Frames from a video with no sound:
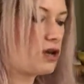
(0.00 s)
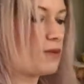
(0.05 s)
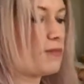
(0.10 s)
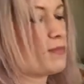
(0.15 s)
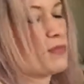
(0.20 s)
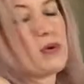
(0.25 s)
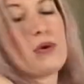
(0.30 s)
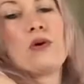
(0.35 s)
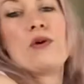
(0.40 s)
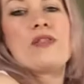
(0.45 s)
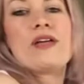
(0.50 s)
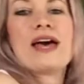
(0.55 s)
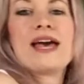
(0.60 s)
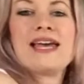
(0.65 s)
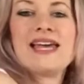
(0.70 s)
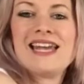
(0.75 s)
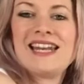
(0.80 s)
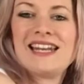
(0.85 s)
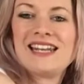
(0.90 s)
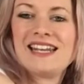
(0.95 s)
pour that
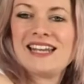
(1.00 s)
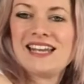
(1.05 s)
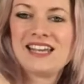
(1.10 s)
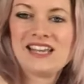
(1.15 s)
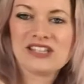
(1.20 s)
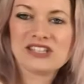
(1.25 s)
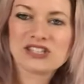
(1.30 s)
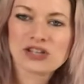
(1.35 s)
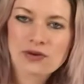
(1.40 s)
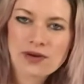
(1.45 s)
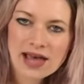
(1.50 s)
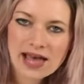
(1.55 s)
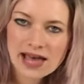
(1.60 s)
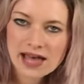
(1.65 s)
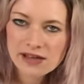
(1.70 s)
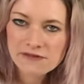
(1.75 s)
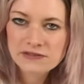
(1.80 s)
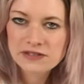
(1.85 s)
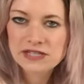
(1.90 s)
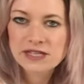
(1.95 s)
in. So
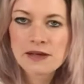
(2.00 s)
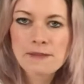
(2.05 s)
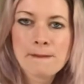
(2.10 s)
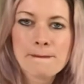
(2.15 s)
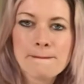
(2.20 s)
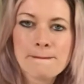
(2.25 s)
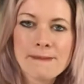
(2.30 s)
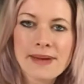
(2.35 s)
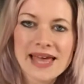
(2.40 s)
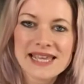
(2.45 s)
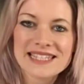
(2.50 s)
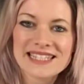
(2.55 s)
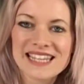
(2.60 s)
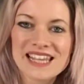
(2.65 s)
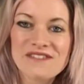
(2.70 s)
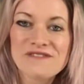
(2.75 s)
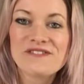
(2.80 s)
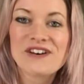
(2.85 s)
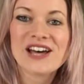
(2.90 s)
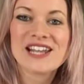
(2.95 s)
have some messy
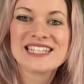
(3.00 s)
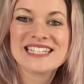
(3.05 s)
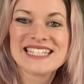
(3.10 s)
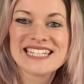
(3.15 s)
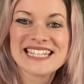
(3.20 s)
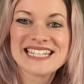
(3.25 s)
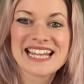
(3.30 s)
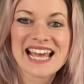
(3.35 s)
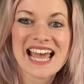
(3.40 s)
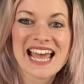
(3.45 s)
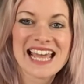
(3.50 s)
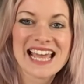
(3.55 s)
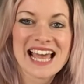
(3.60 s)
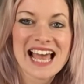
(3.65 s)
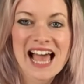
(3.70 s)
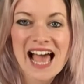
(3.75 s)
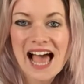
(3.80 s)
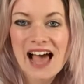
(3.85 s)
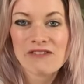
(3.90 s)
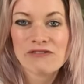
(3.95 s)
fun today,
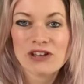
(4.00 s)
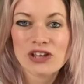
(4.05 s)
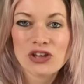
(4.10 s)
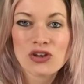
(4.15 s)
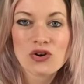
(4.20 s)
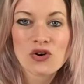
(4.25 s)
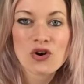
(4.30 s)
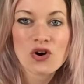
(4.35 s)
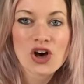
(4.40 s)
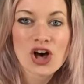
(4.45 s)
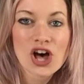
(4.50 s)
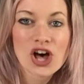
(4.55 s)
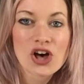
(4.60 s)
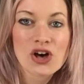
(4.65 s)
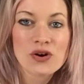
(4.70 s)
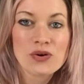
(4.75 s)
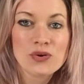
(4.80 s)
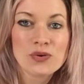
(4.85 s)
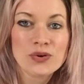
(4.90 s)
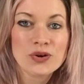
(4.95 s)
having your
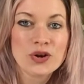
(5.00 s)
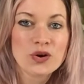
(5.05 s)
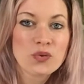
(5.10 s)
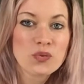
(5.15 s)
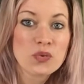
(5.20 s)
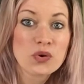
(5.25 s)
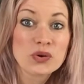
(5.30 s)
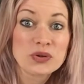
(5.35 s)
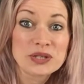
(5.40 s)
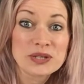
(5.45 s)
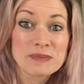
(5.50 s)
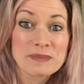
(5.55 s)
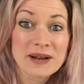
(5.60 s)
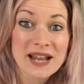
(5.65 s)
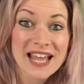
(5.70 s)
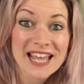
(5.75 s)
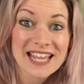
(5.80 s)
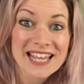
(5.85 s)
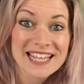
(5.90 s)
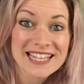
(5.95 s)
own water
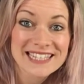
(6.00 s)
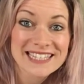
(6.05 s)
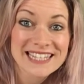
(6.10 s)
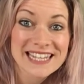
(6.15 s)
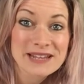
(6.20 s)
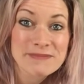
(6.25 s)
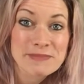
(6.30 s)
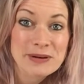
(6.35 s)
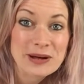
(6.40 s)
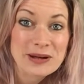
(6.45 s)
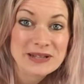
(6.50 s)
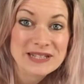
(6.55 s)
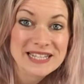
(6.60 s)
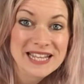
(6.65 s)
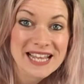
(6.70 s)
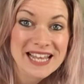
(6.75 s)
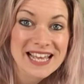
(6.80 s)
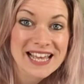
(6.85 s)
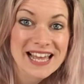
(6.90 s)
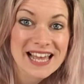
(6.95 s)
play tea party.
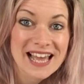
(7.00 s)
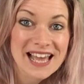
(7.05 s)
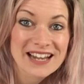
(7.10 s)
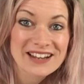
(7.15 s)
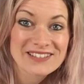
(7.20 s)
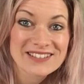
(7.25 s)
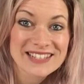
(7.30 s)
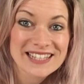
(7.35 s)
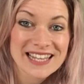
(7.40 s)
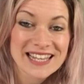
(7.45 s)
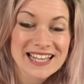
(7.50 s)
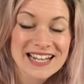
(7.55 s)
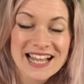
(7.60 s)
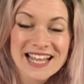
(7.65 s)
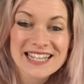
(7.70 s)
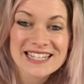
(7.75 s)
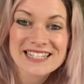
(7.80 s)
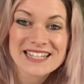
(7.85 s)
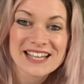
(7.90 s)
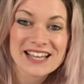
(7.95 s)
And I'll see you
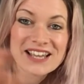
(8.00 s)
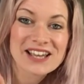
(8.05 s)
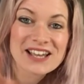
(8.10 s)
later.